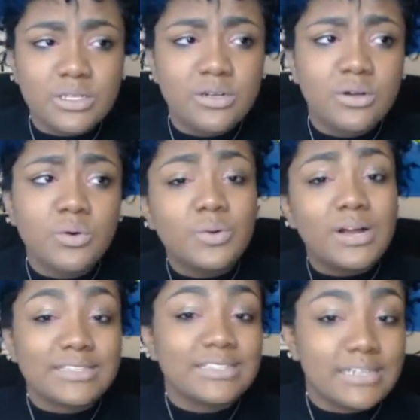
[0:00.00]
who, as
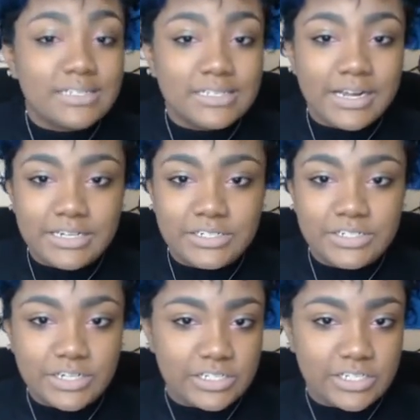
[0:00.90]
I said, is a character in
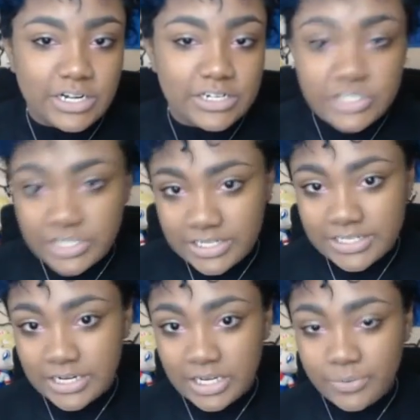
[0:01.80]
Darkstalkers. She is a
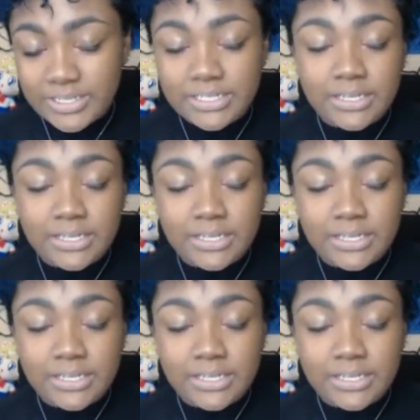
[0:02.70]
succubus,